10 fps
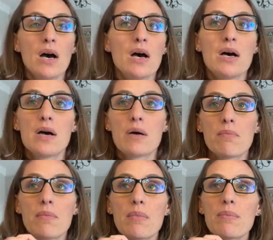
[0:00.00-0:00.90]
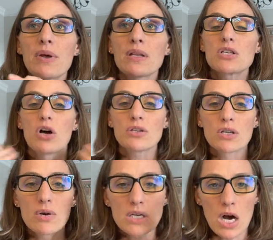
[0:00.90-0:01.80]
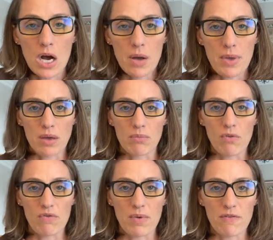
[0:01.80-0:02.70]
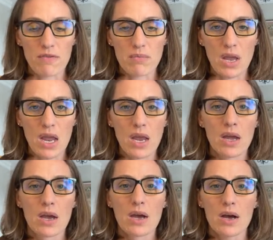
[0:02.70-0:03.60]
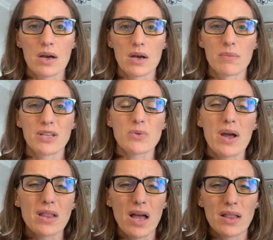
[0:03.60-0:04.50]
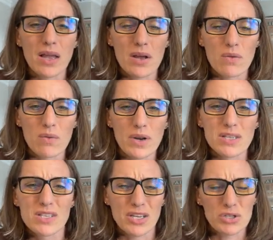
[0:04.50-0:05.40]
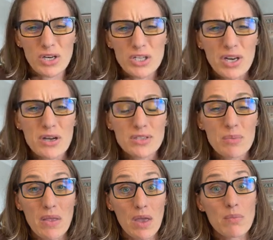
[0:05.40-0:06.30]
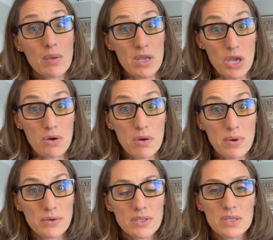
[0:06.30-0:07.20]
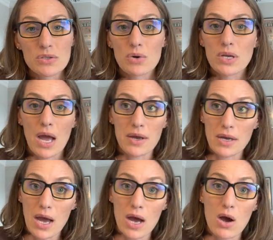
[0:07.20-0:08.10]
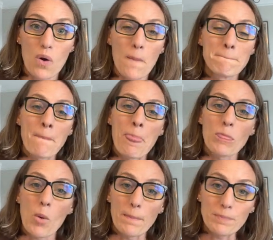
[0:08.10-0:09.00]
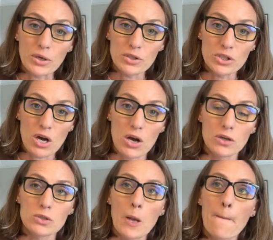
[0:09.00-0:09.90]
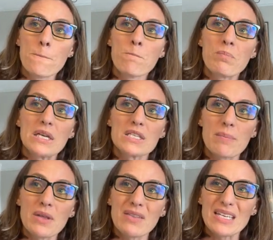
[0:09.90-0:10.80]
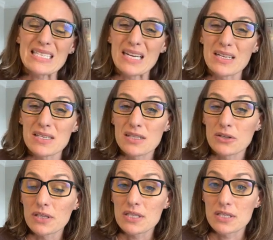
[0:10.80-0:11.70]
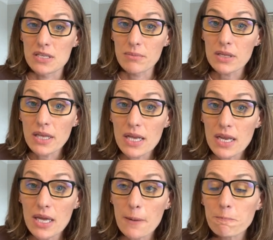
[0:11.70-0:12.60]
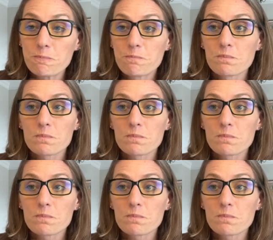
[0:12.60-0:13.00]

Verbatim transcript: um, but it's also a calming movement for me. Um, that's why I, I, like when I say stretching, I also mean like maybe yoga poses or cat cow or bird dogs, something that's not necessarily stimulating,